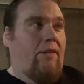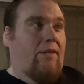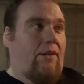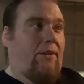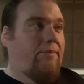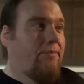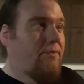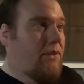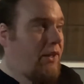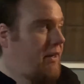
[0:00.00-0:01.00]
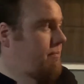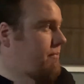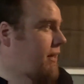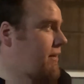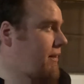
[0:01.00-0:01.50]
So, done.
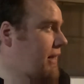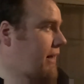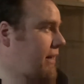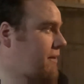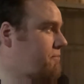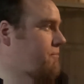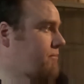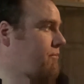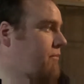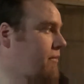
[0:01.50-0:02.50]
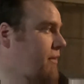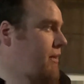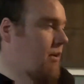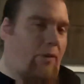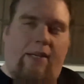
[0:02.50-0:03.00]
End of the day.
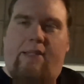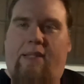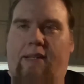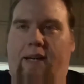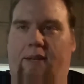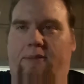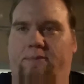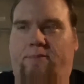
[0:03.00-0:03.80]
resting now.